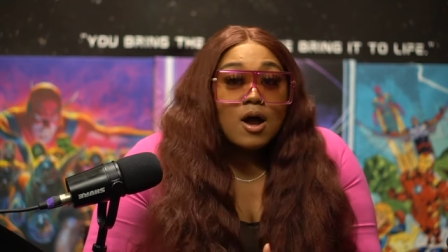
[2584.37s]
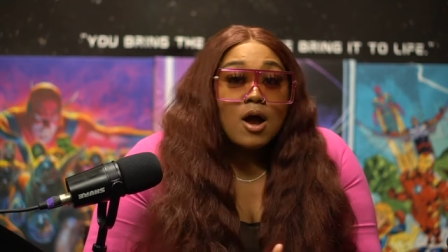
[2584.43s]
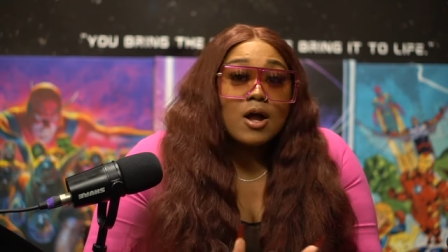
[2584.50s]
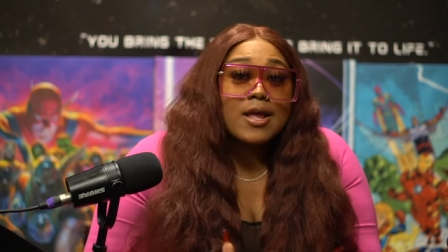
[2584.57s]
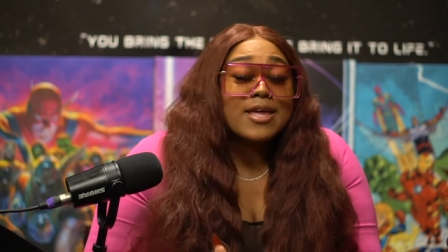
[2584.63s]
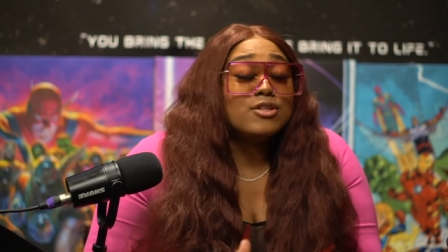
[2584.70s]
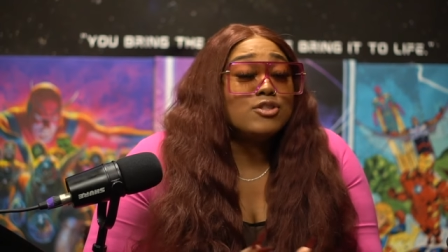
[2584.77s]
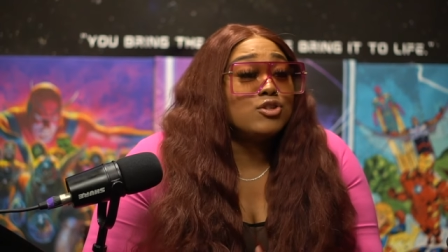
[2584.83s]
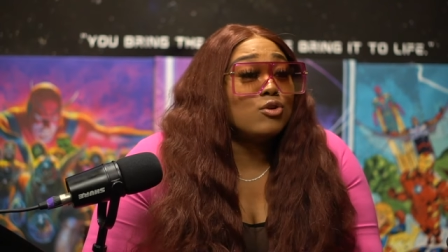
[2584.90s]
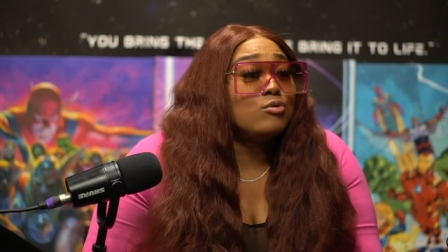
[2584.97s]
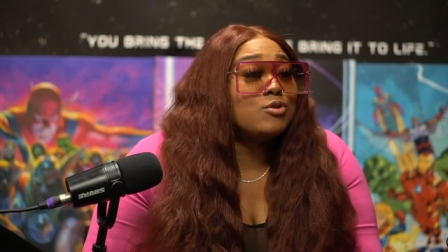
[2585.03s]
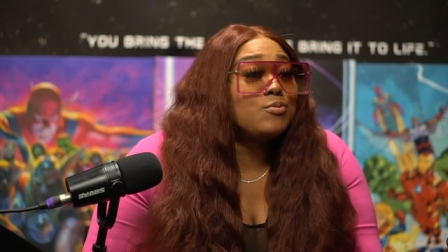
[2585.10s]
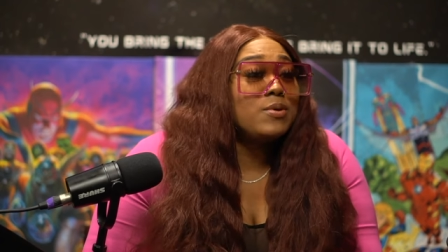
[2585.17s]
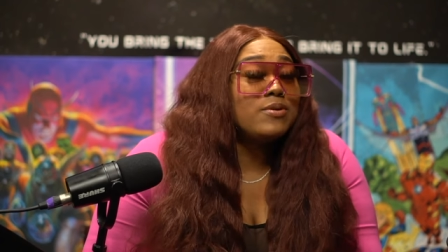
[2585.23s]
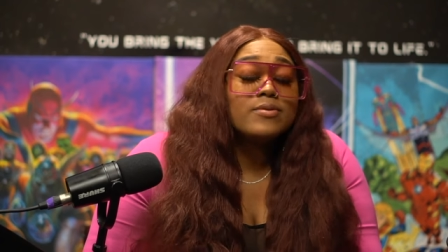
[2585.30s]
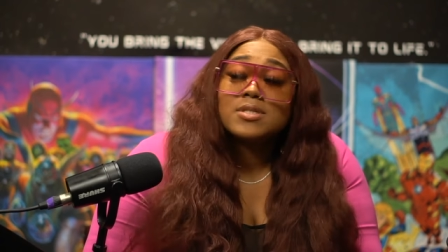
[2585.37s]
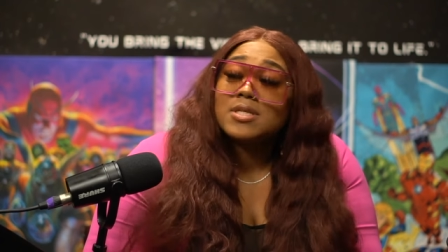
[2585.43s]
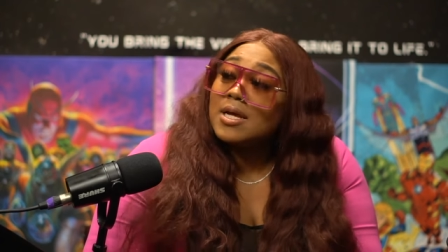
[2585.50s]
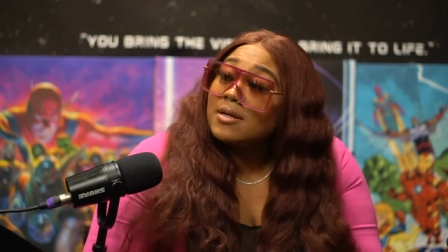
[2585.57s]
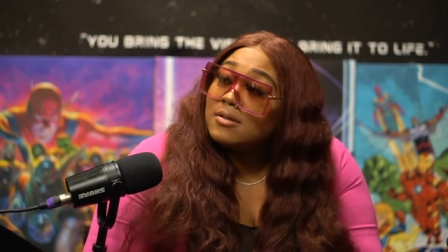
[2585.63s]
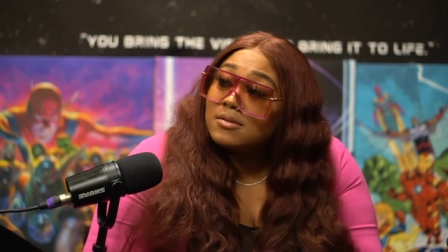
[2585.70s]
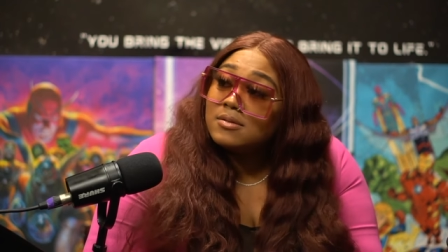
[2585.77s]
can jokes be
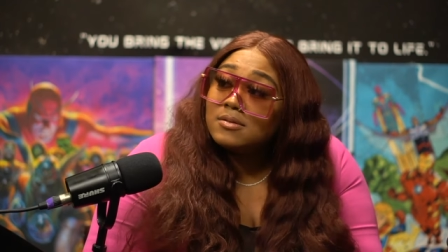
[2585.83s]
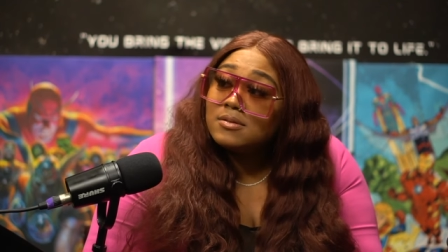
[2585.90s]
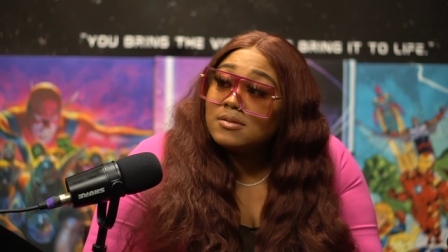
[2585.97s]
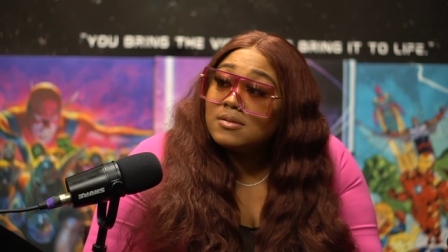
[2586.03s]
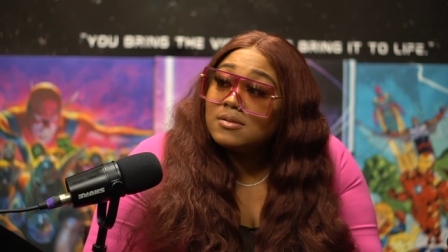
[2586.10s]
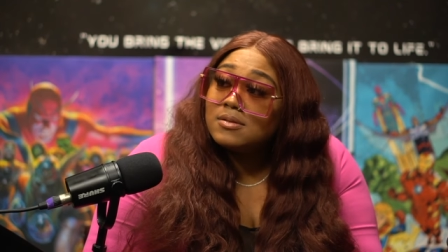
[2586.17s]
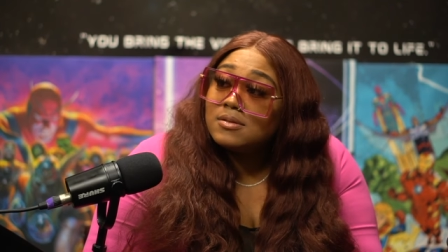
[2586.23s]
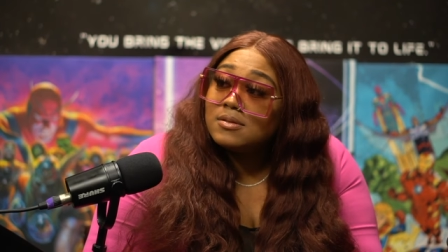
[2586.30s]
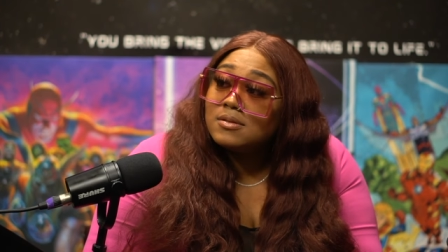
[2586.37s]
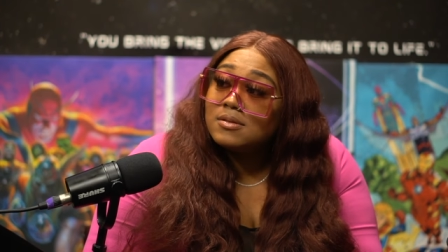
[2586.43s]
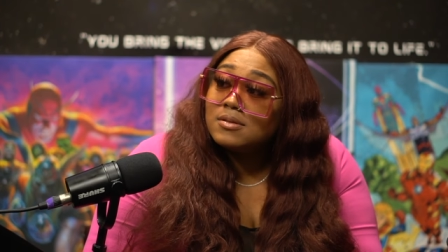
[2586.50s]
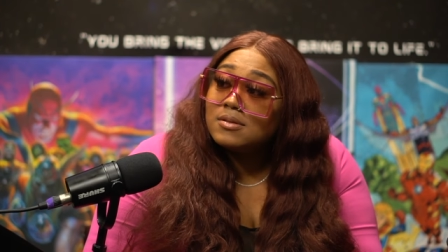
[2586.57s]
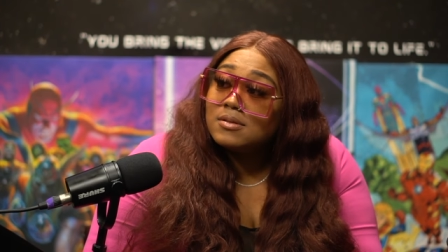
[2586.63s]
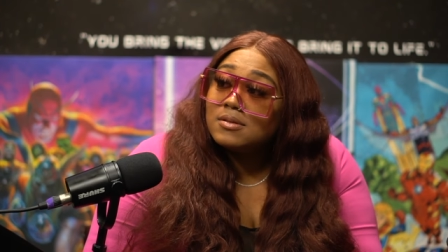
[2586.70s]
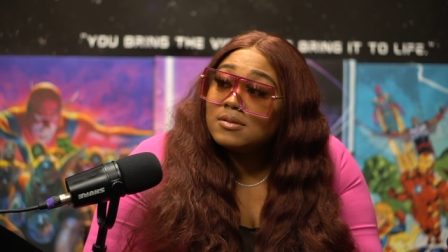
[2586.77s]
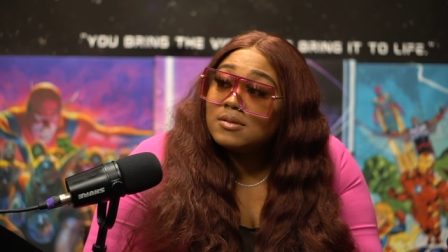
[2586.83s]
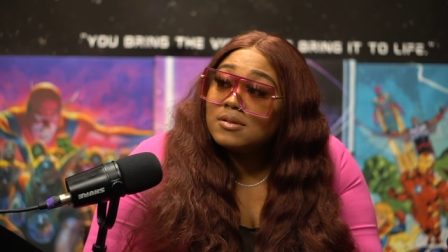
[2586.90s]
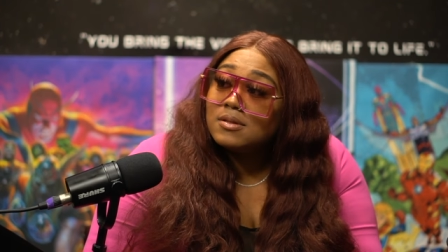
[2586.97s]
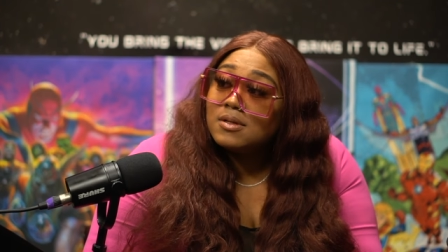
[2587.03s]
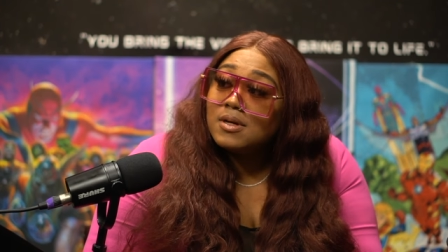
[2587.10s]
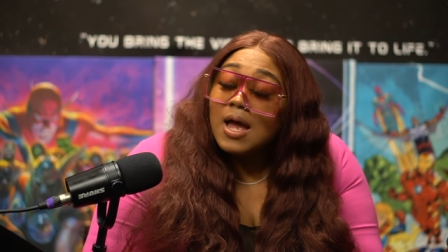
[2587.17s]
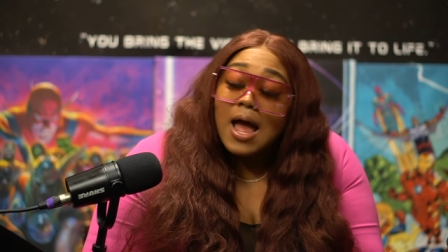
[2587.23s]
recycled? I
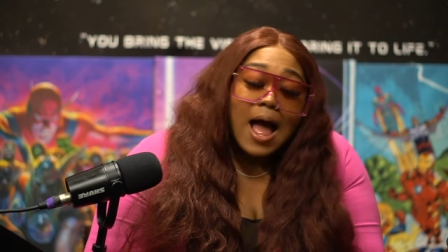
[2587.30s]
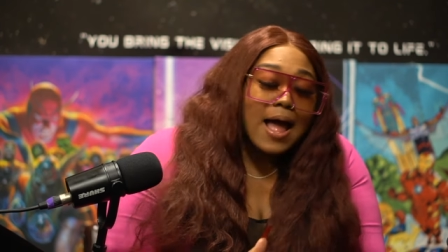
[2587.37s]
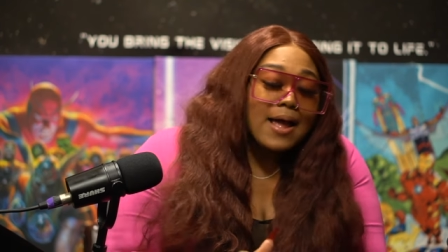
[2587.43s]
mean, I guess.